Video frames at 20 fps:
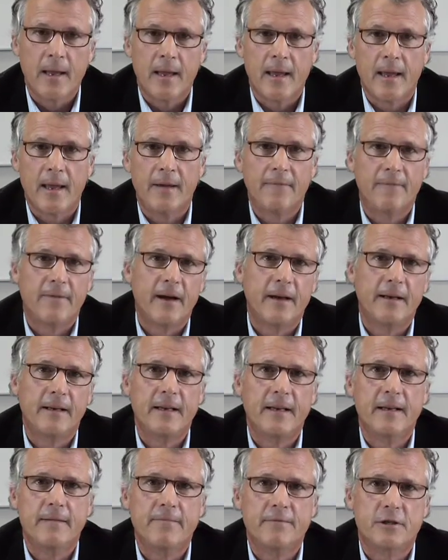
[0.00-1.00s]
And
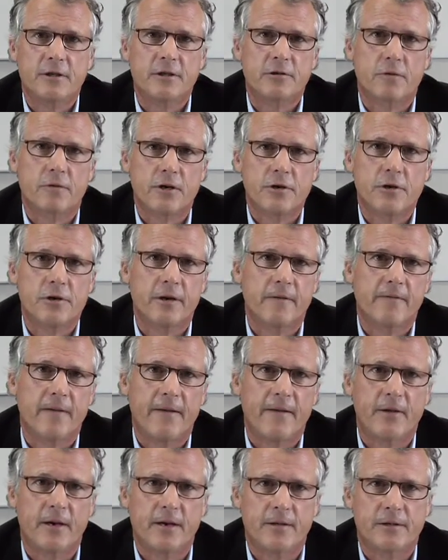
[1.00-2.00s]
finally, destruction of
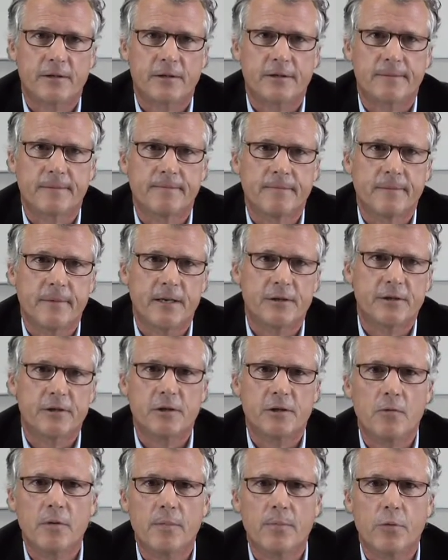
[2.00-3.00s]
evidence. It's
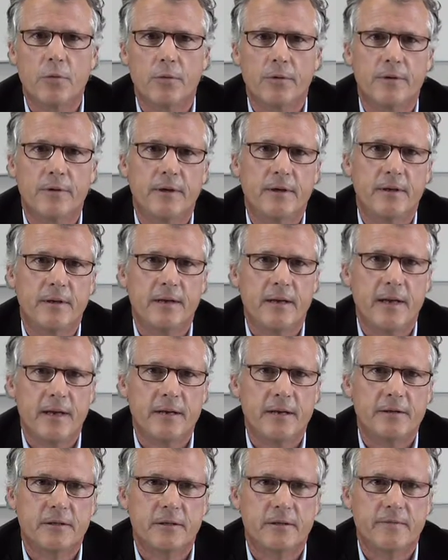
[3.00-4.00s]
so important in the
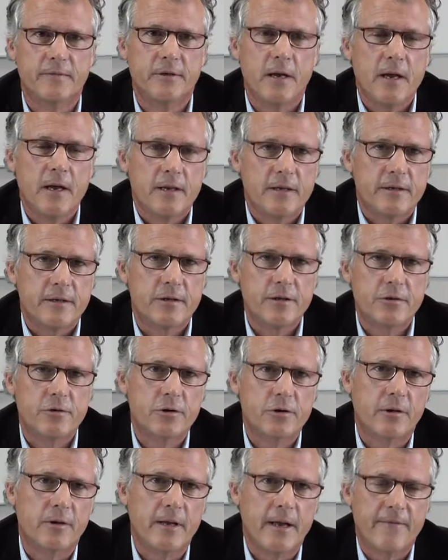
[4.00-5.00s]
days of
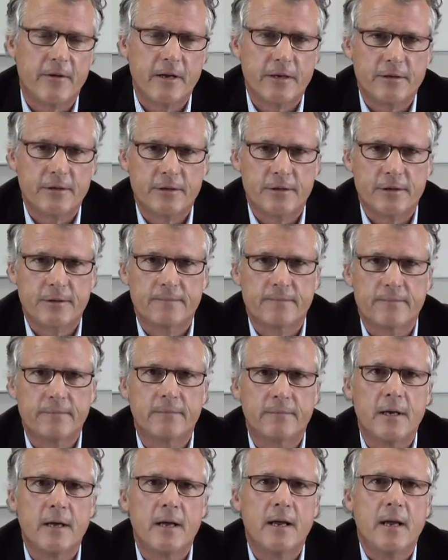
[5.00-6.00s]
digital evidence
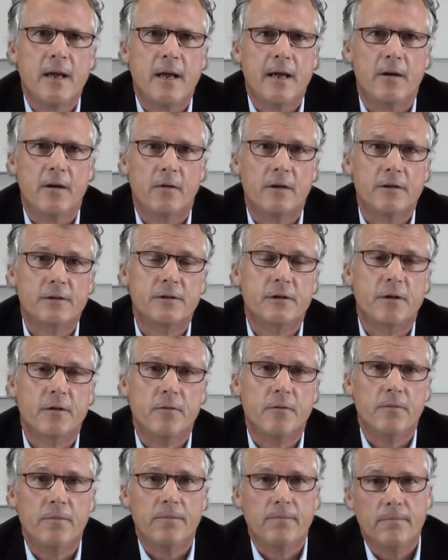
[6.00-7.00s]
and
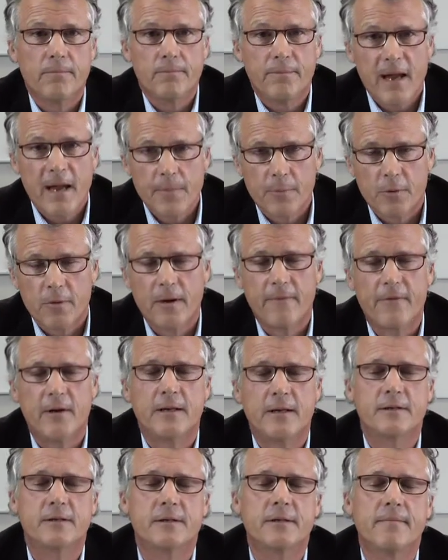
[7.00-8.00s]
also paper
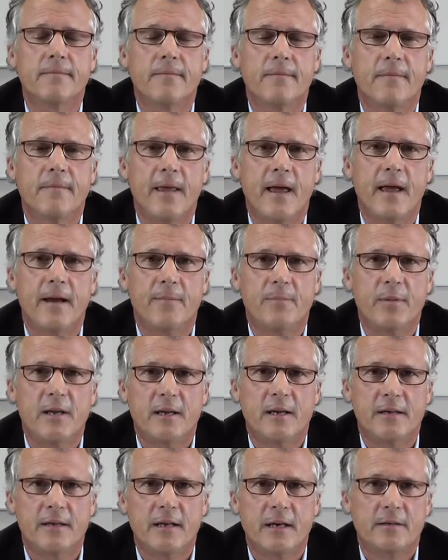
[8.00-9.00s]
evidence that it be
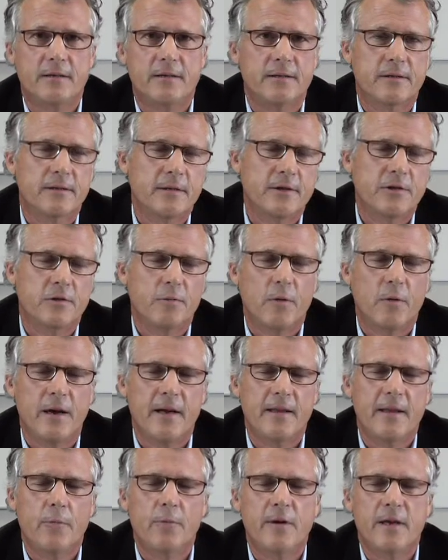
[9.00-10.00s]
conducted in such a way
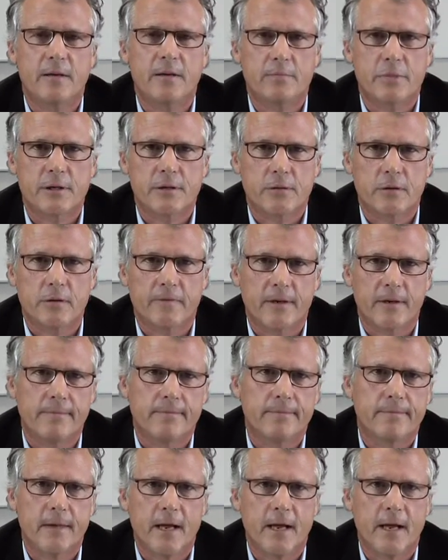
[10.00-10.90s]
that we can preserve it.